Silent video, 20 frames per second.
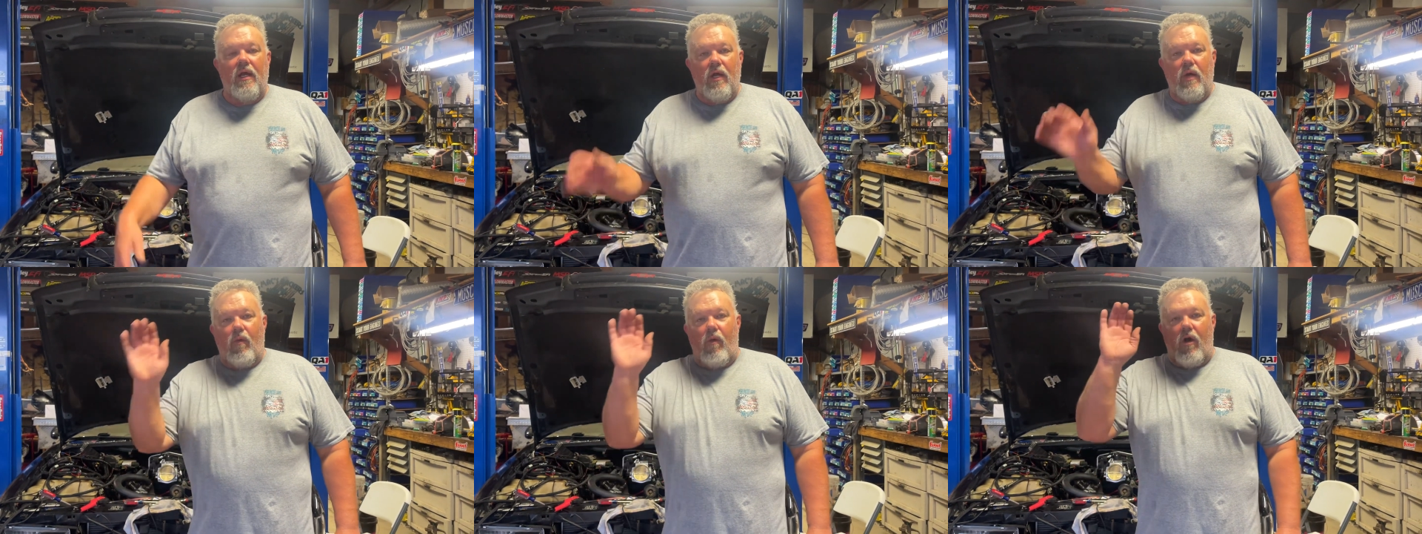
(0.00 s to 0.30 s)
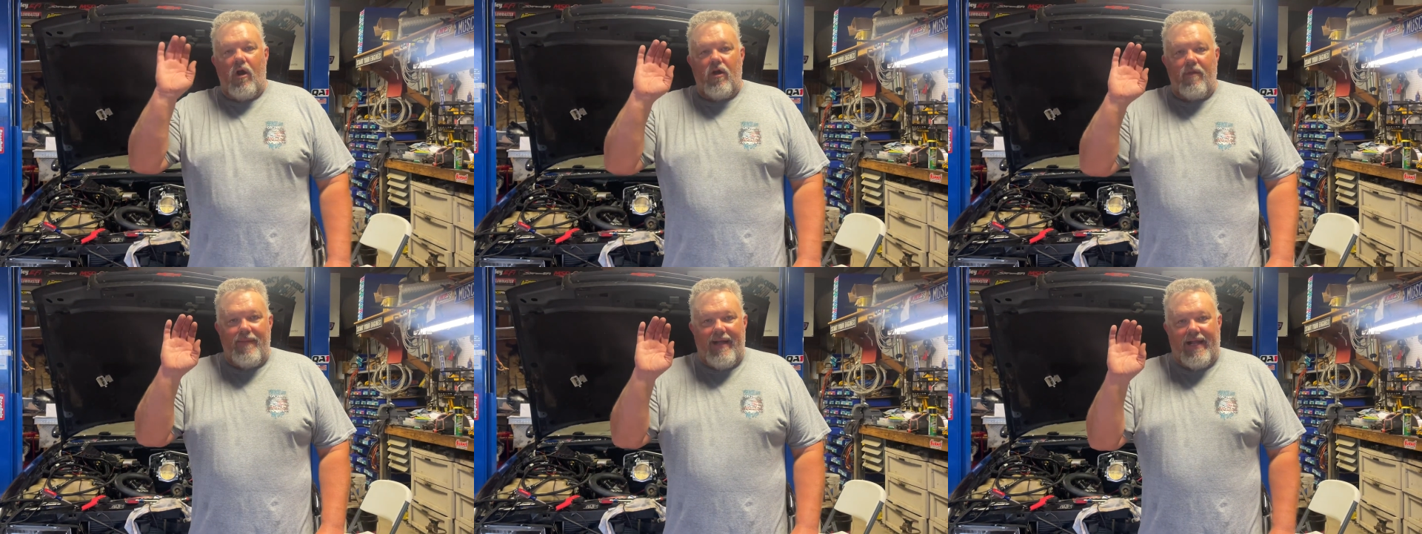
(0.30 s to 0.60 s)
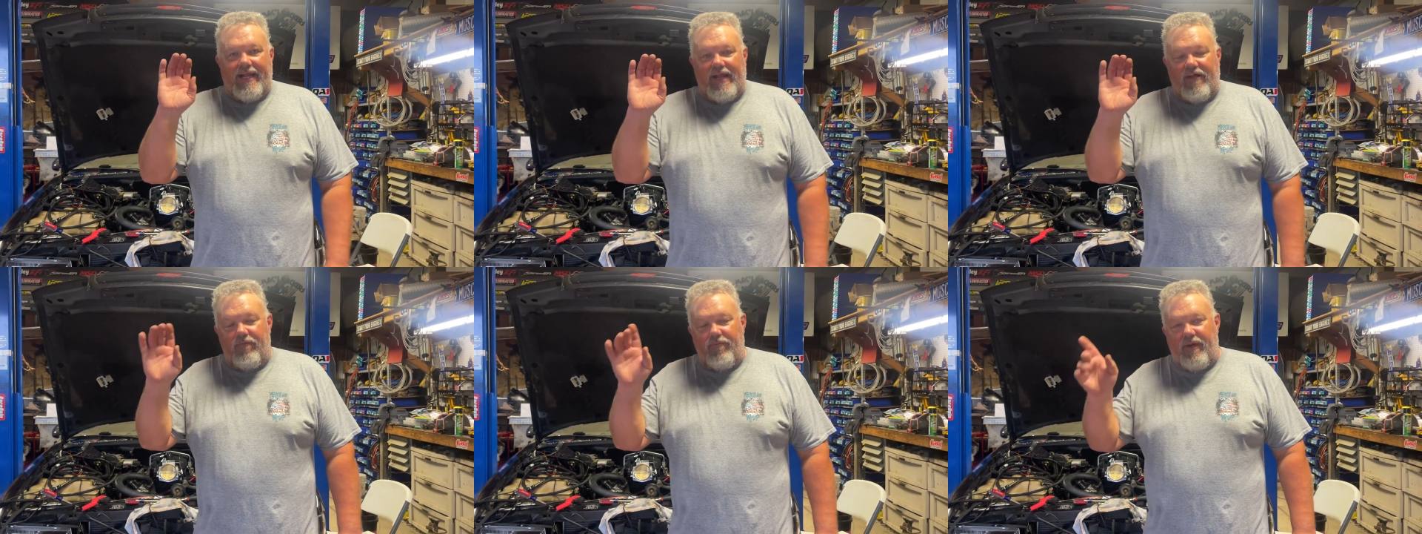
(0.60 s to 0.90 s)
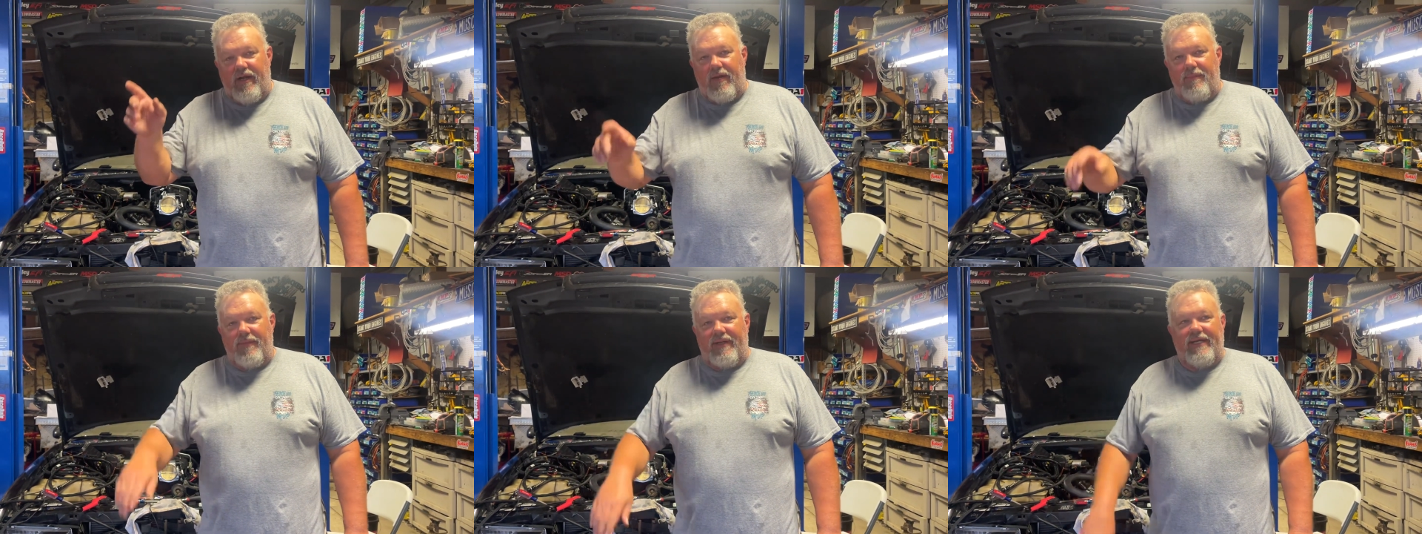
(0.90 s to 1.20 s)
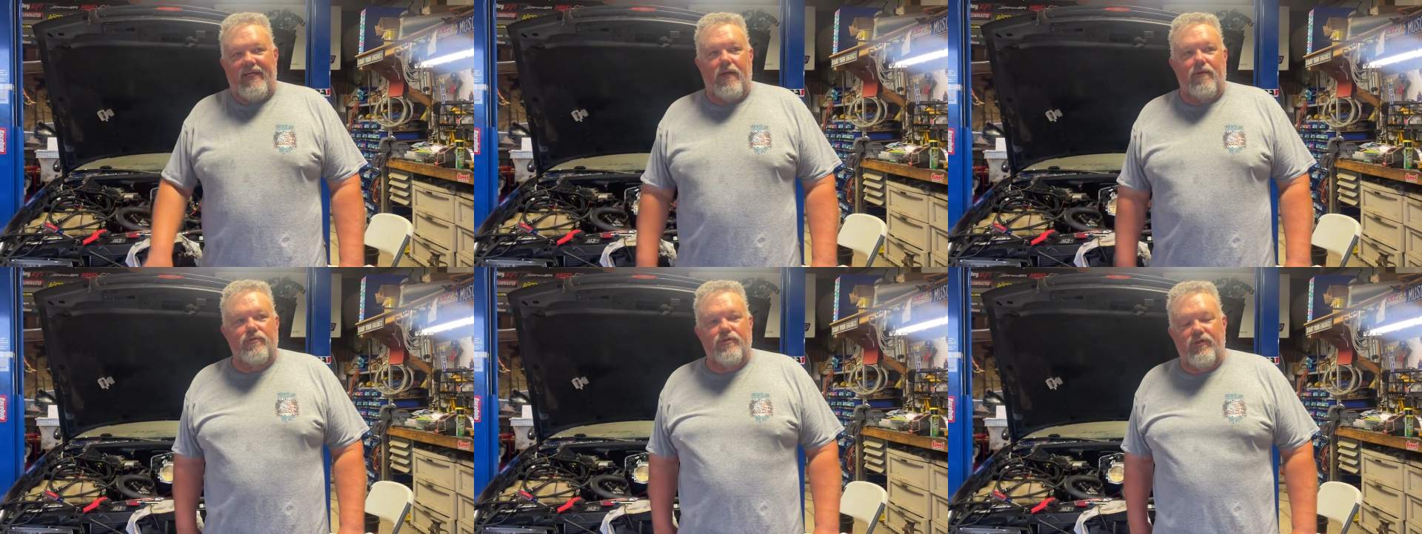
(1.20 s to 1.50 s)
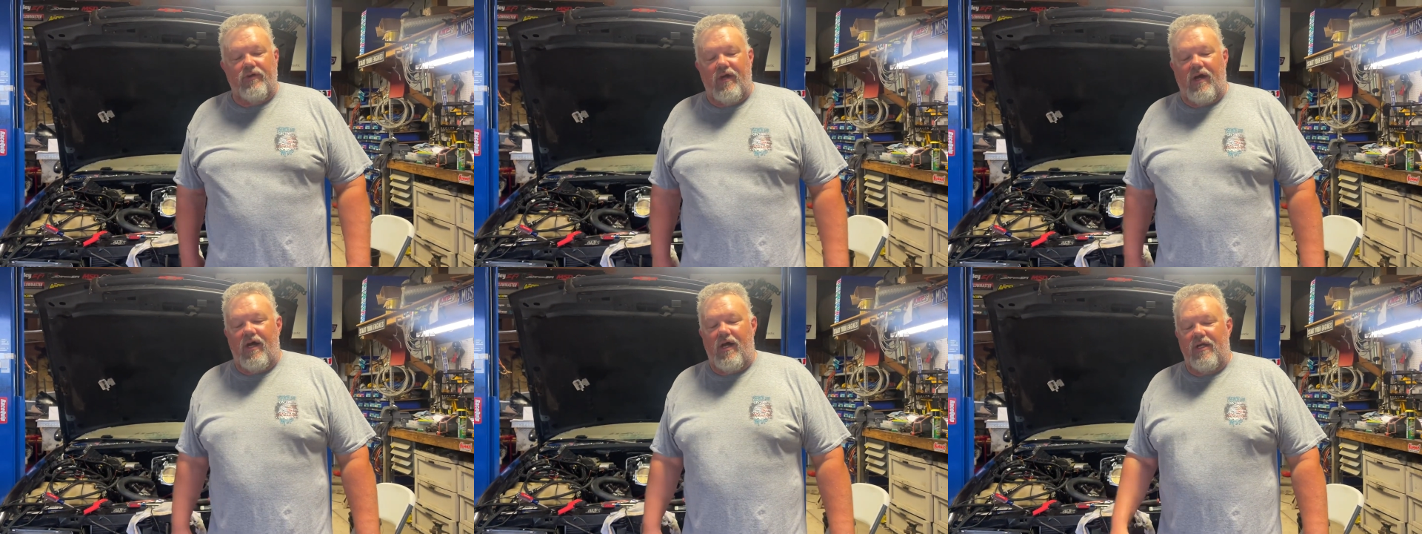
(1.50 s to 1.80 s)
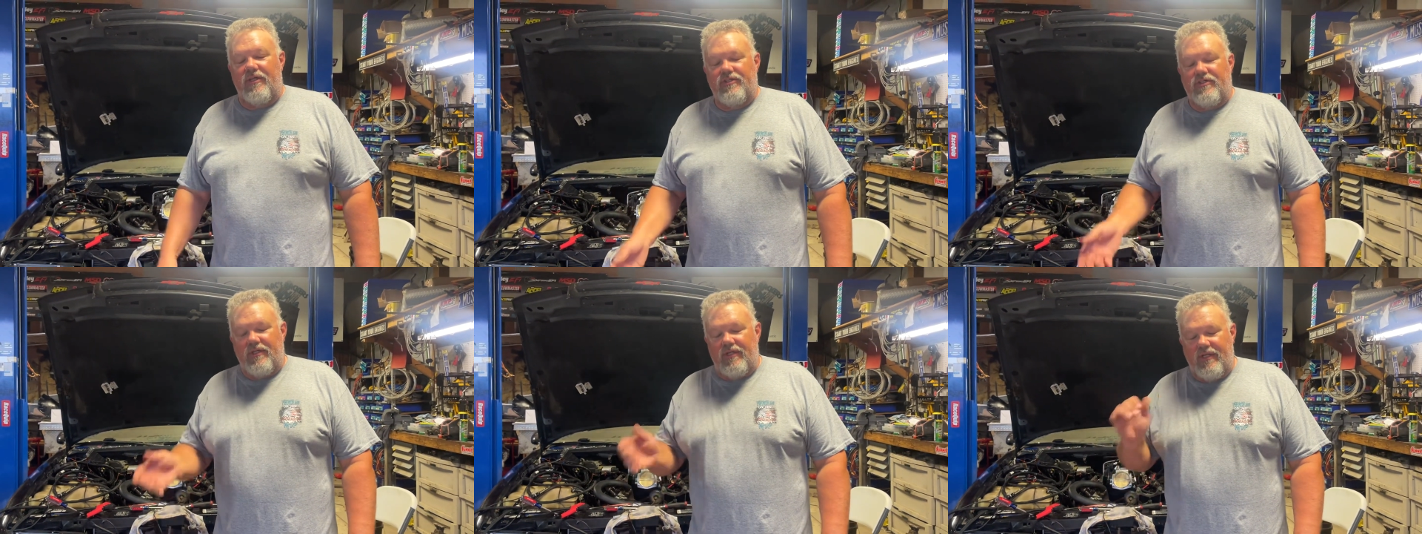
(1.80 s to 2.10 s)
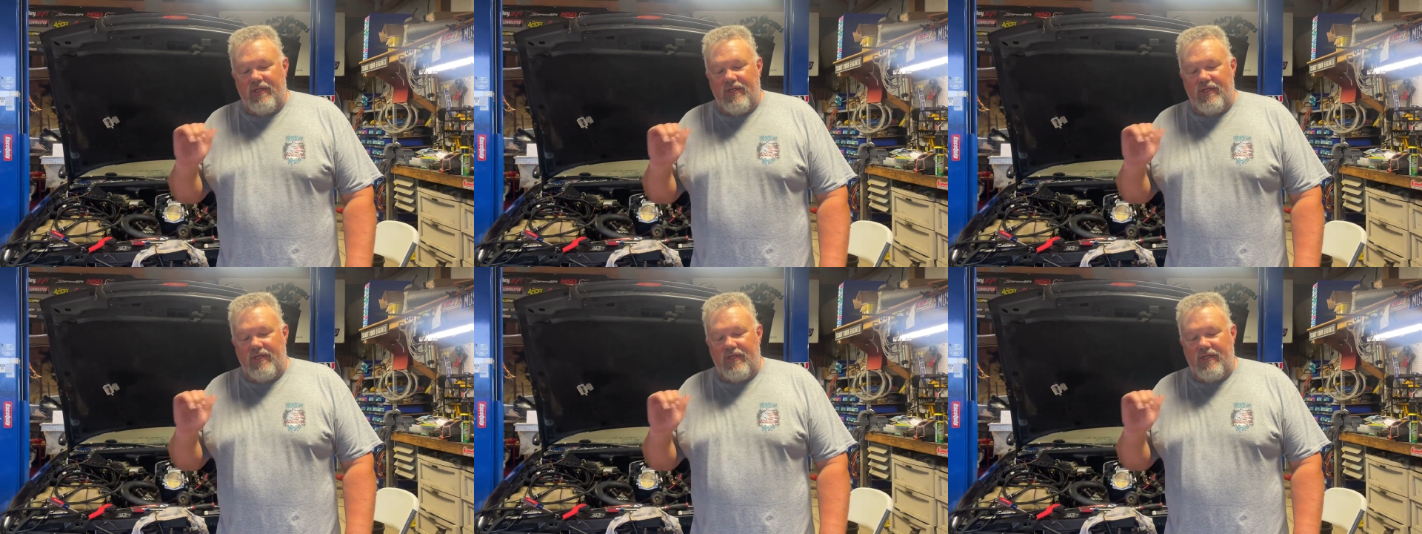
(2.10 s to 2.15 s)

Welcome back, everybody, to McNeil's Garage.